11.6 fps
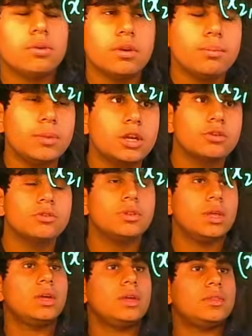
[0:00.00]
want to make sure
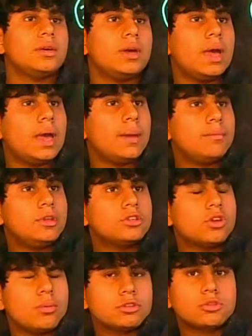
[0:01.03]
that the m
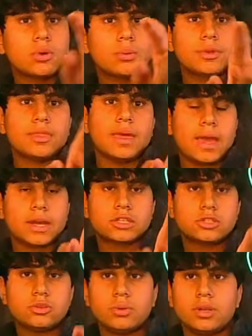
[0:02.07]
is always going with the
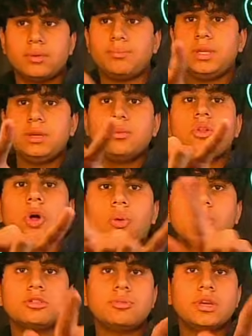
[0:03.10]
x2 and b will
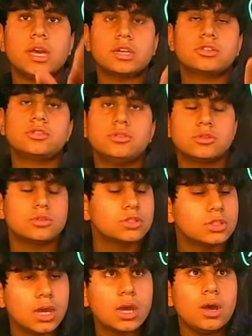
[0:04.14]
always be x2.
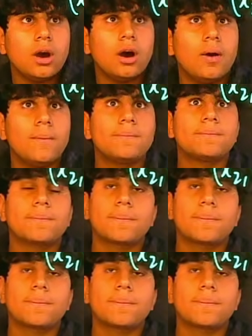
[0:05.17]
So